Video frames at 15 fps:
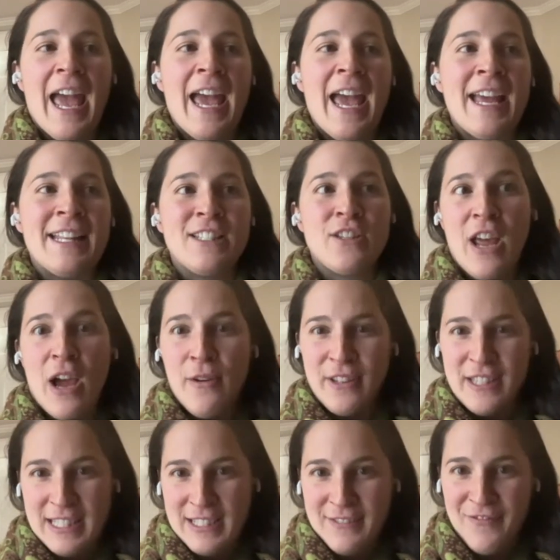And so now
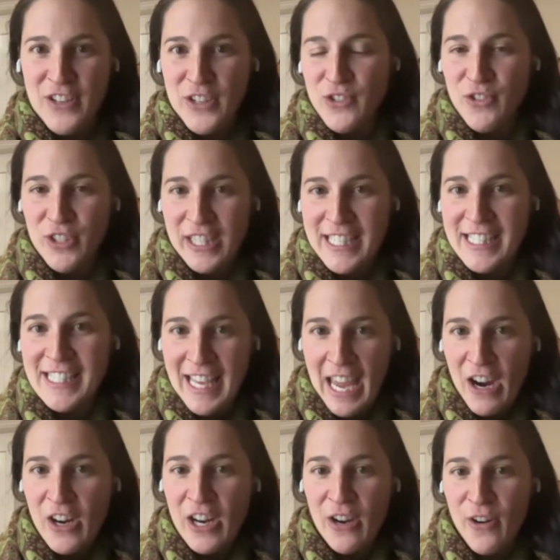it feels really
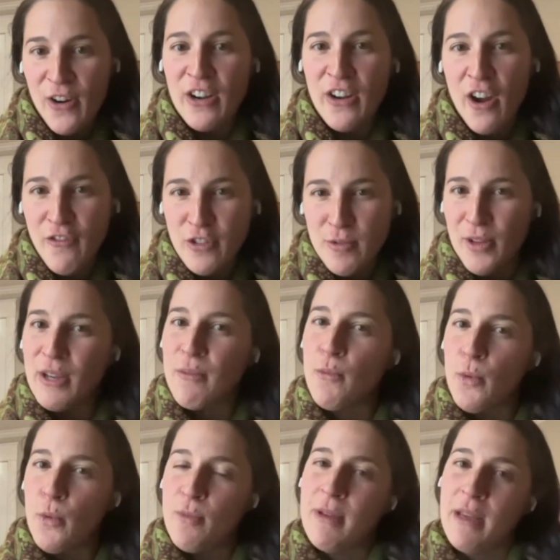scary or uncomfortable. Like,
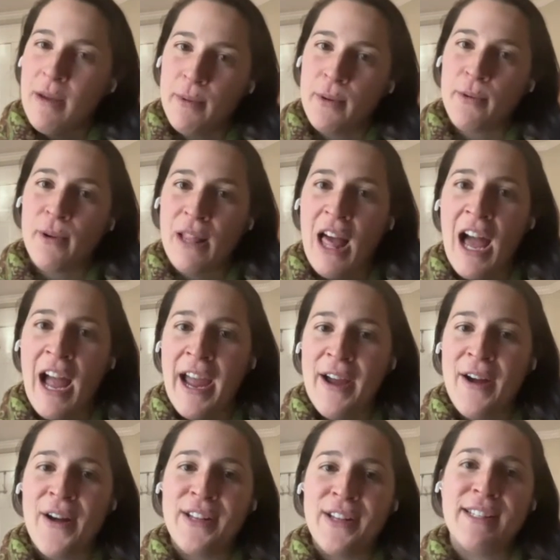will you be able to
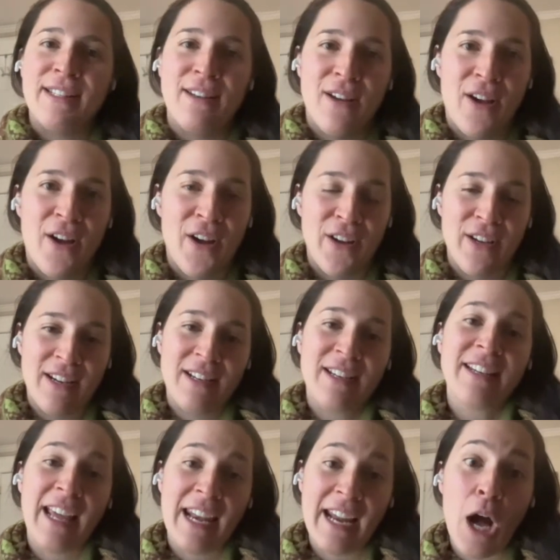rely on on
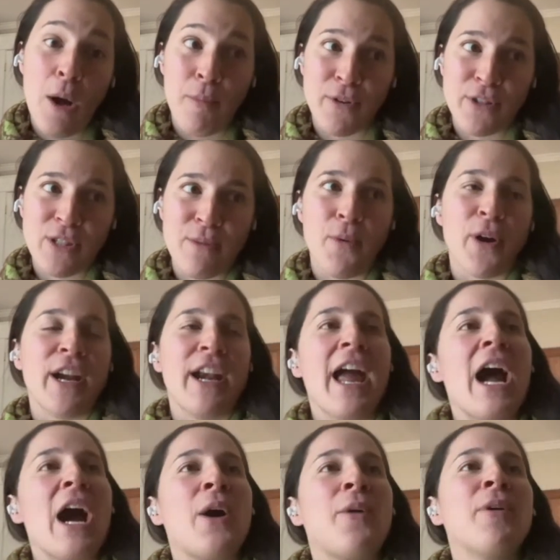getting help or support
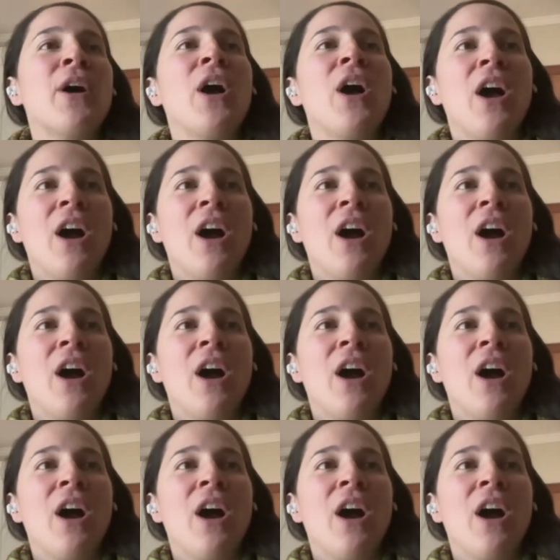now?